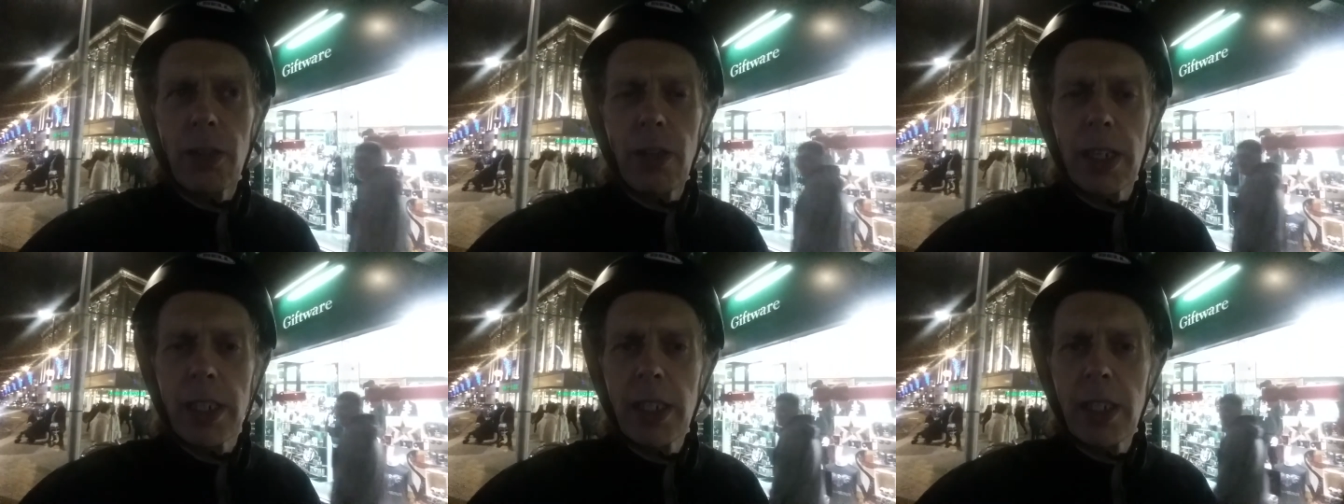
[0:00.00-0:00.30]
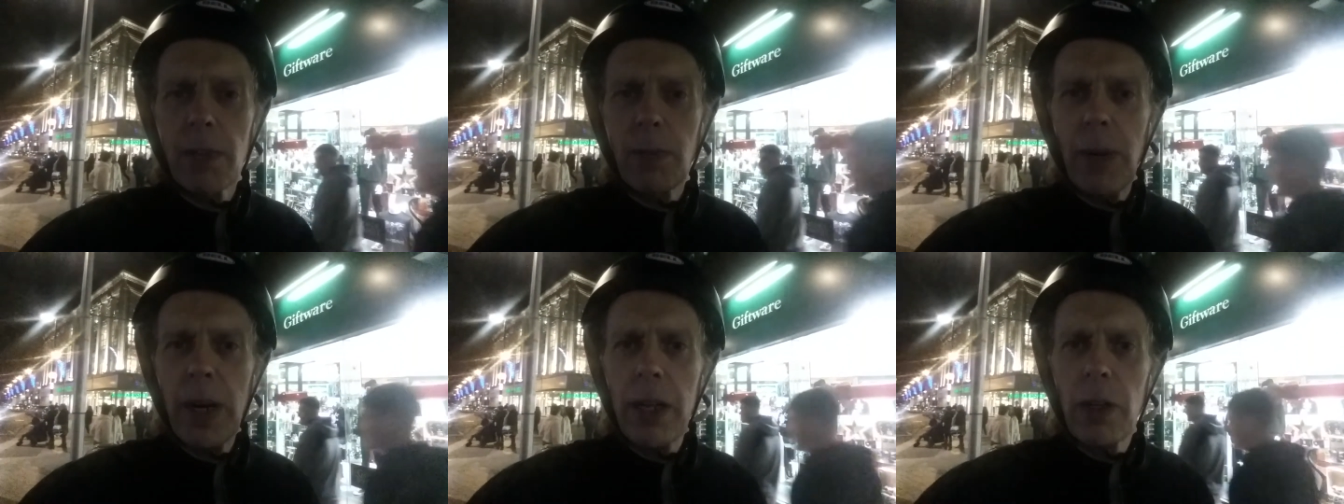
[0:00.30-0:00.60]
so
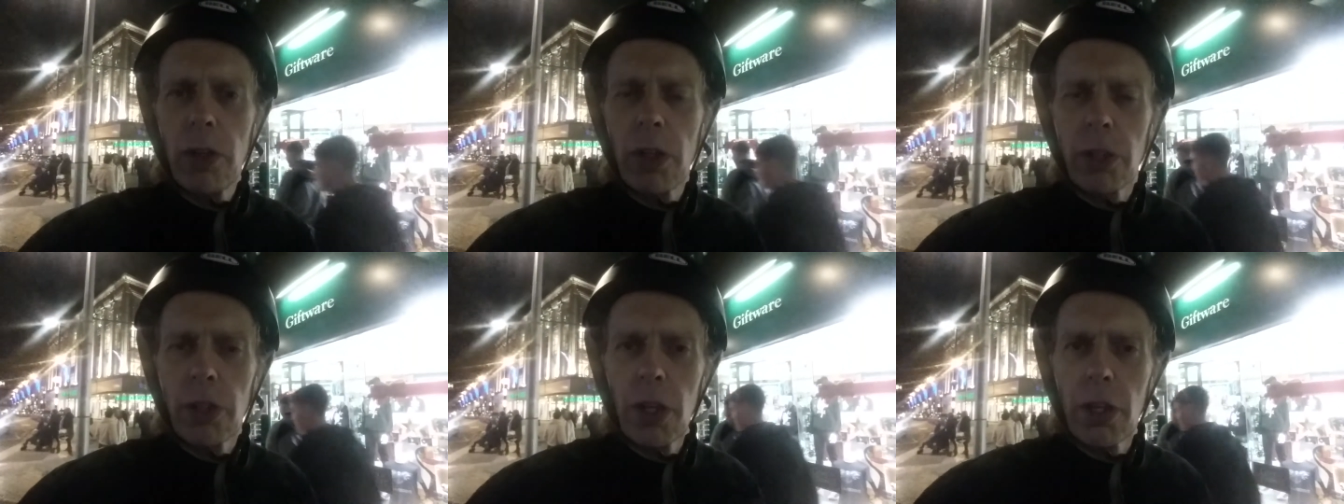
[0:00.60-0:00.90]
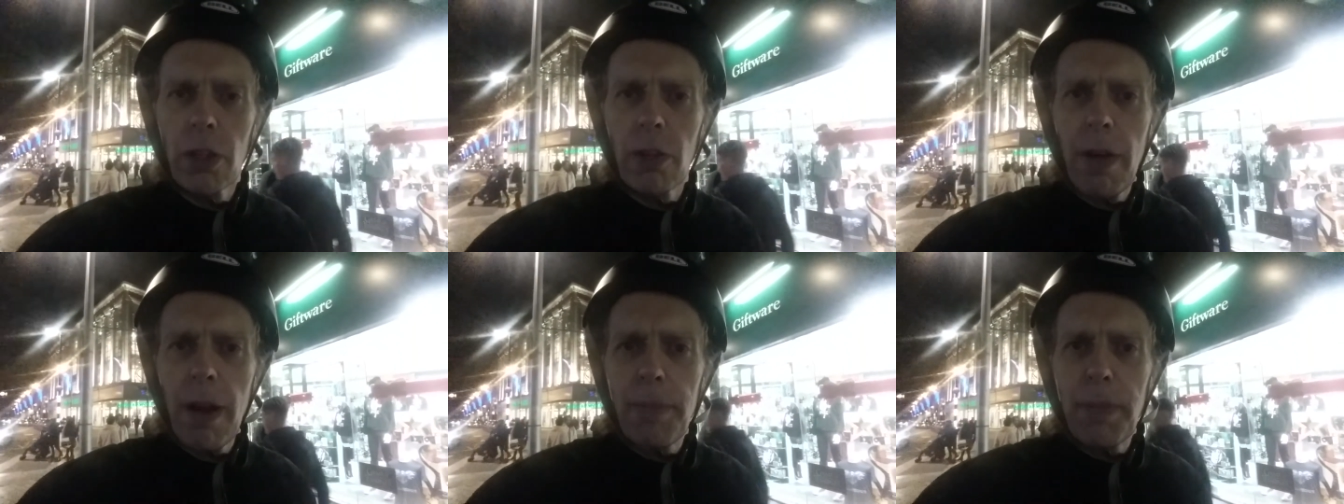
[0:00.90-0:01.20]
listen, what I'm going to do
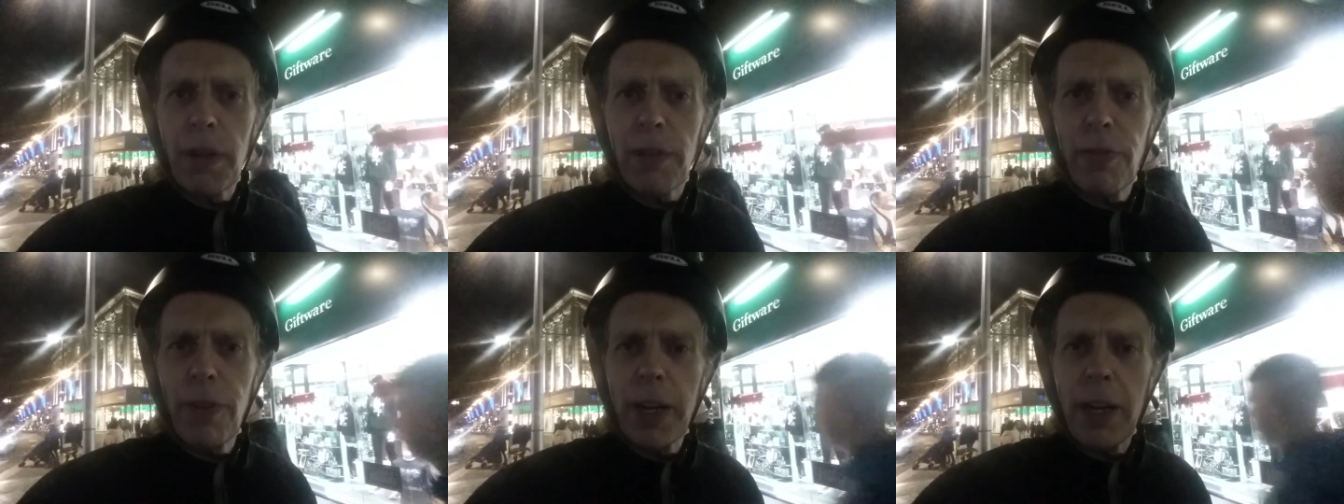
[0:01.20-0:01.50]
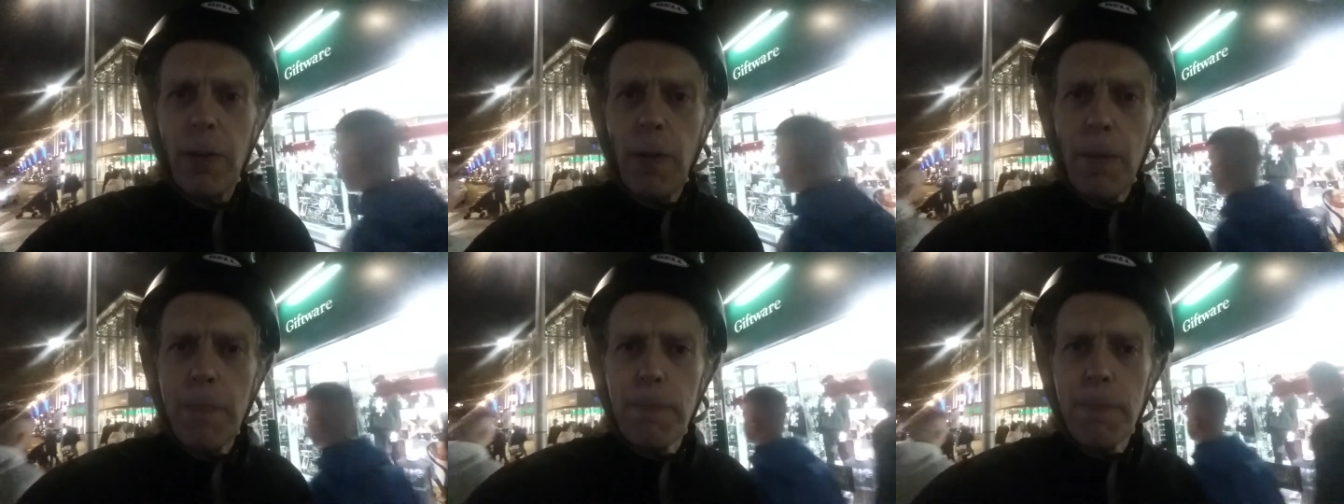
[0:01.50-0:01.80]
is wrap this
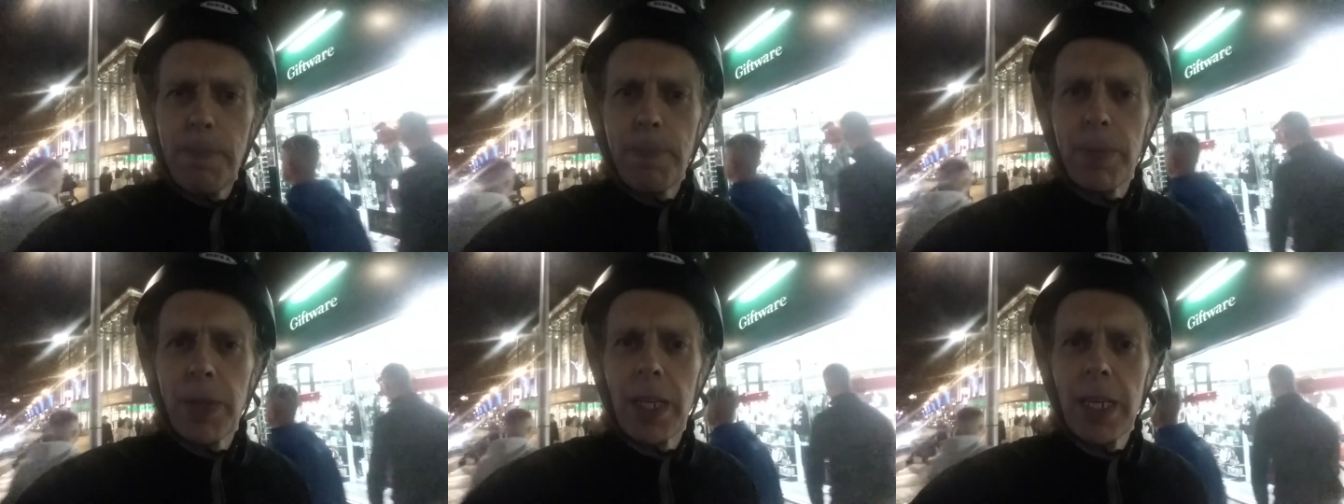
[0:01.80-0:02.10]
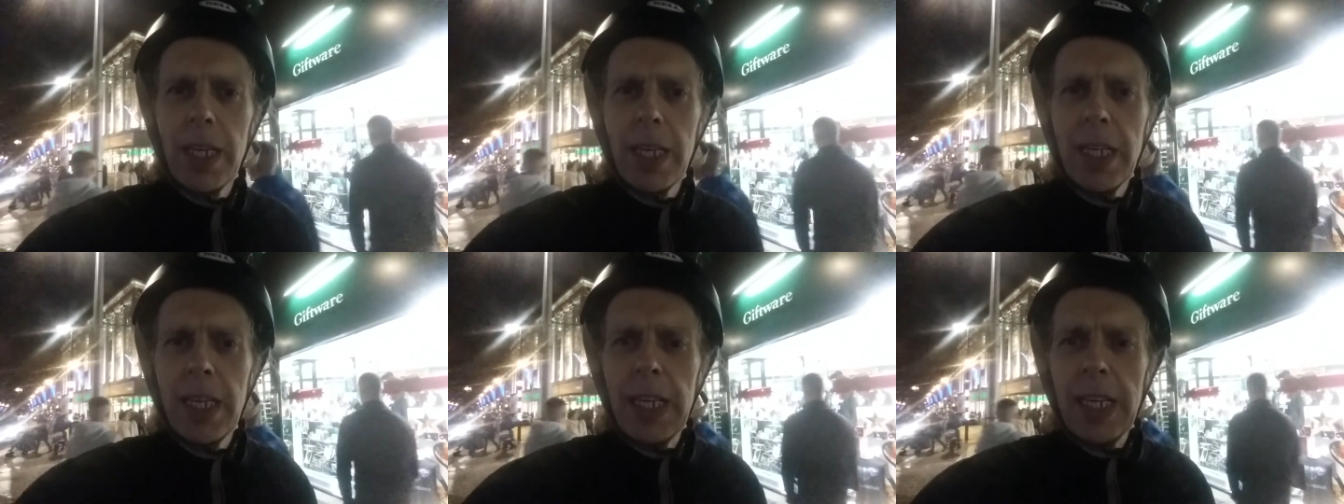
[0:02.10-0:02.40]
video up,
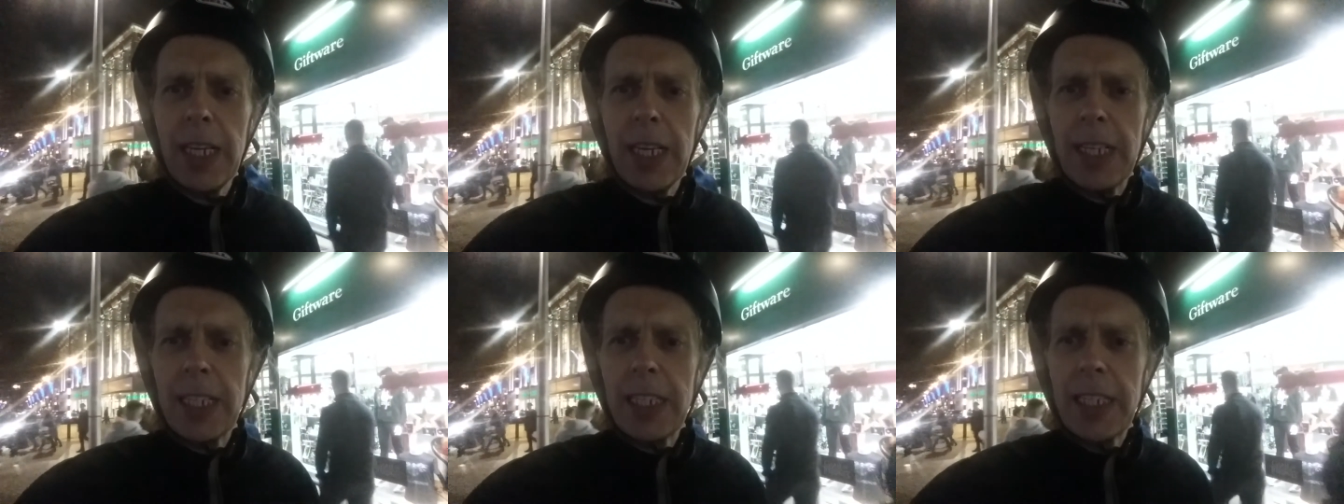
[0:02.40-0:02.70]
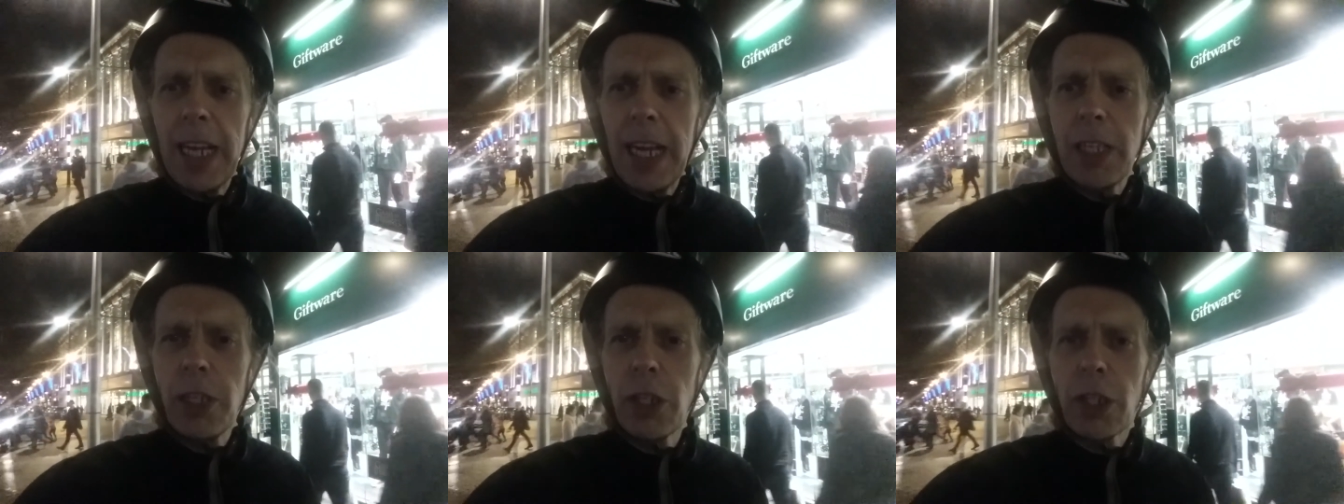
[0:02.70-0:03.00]

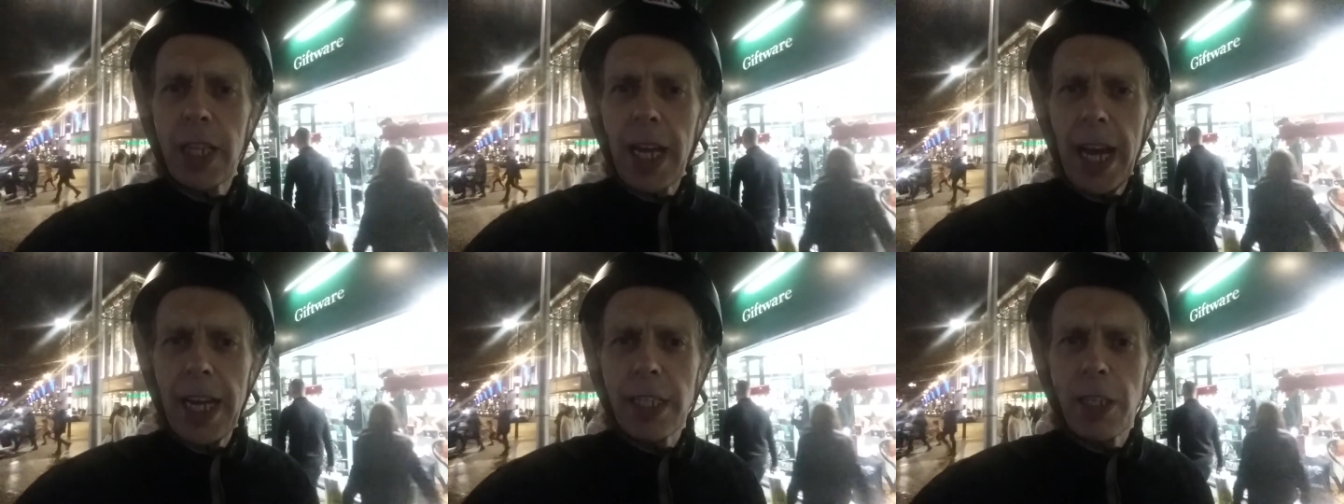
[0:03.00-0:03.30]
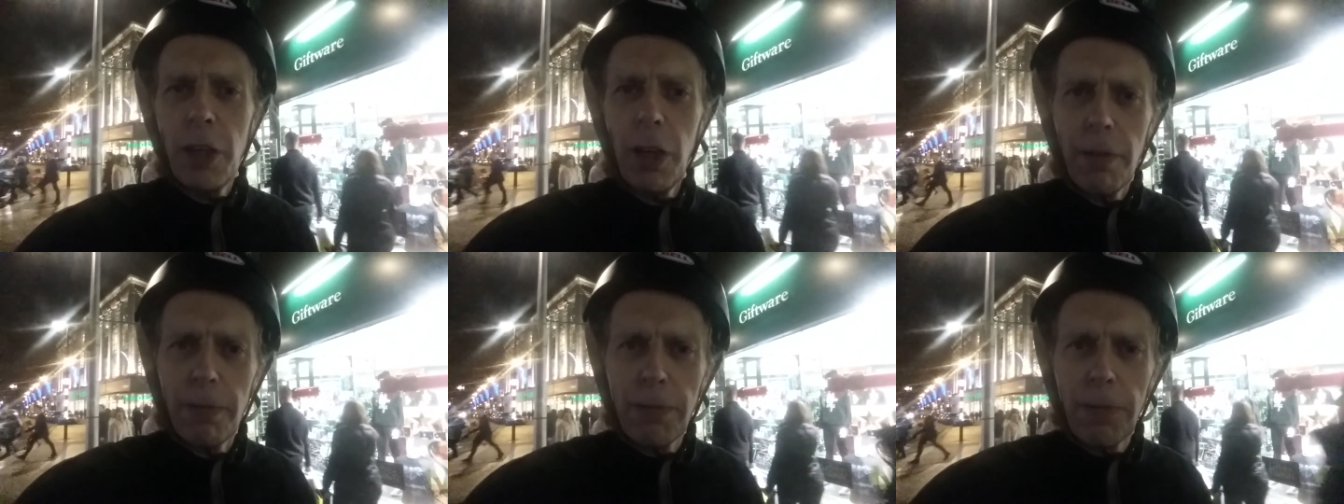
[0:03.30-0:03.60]
send you guys
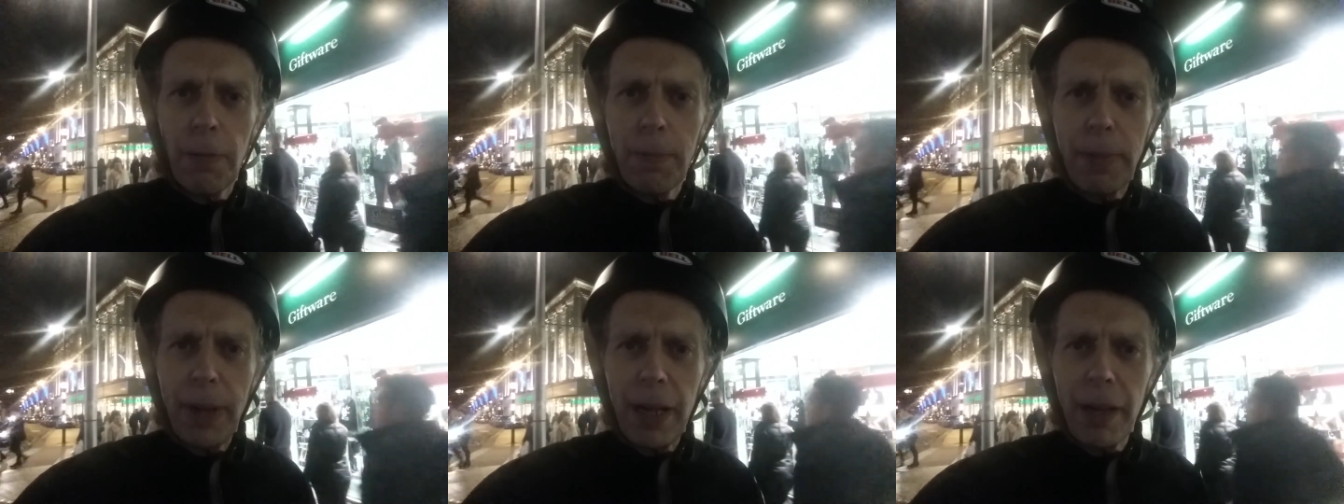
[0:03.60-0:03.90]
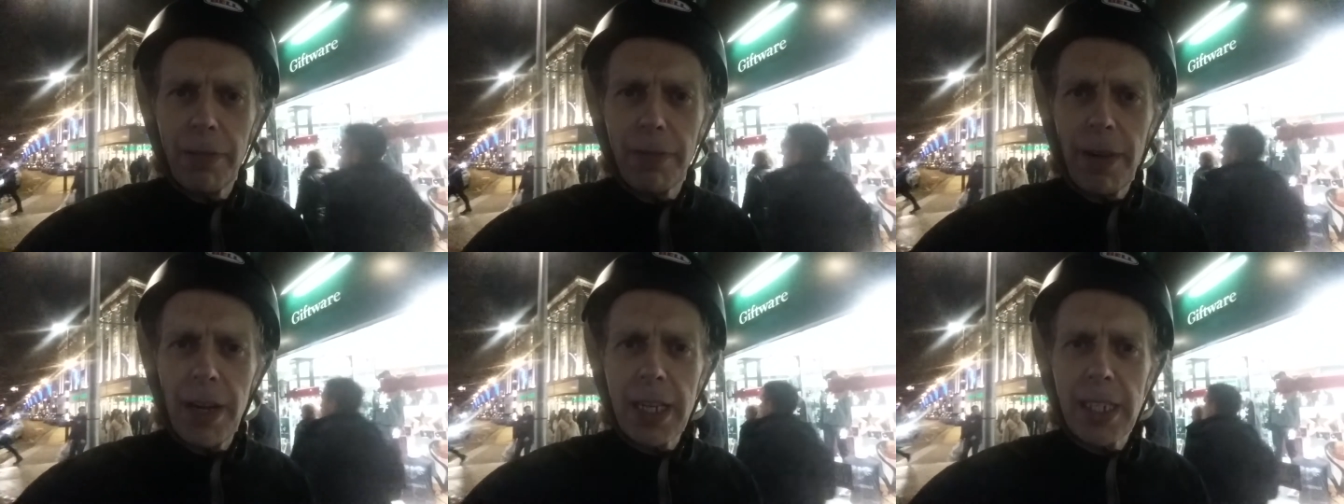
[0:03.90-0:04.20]
love from
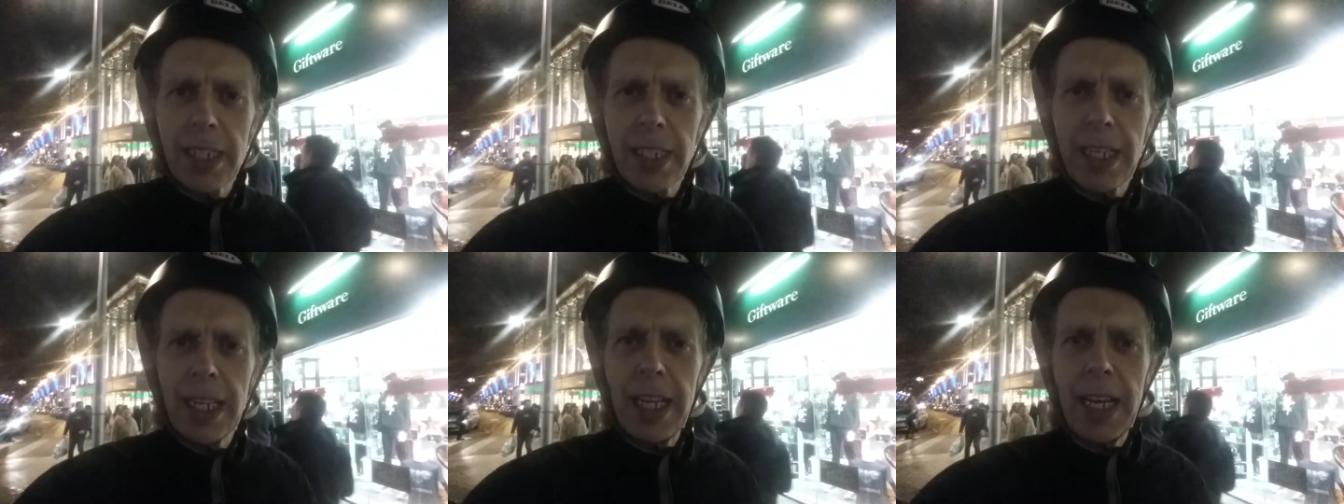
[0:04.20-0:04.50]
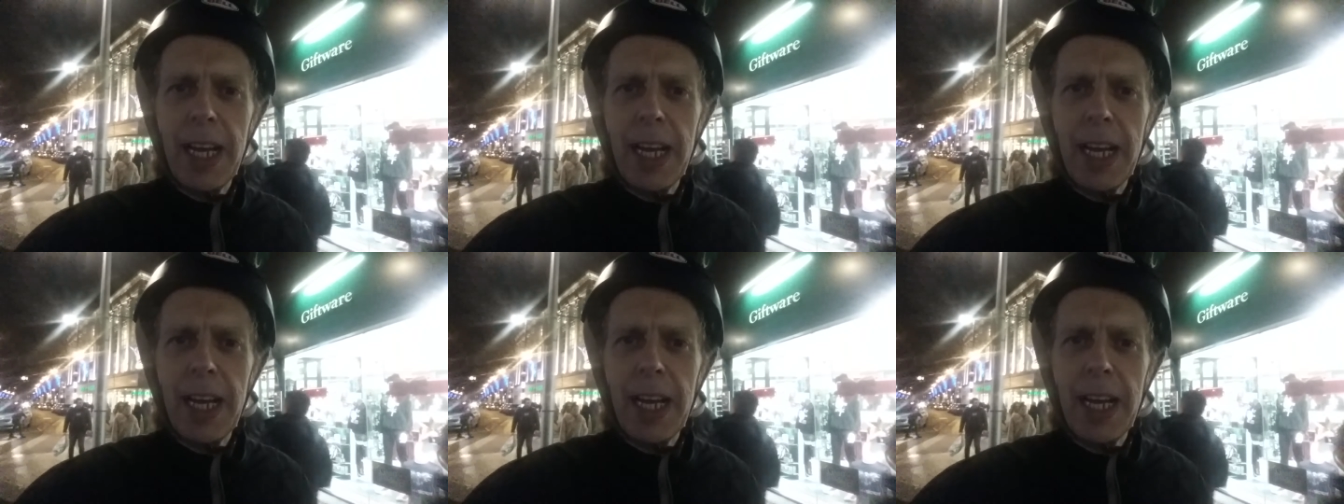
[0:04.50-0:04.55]
Belfast.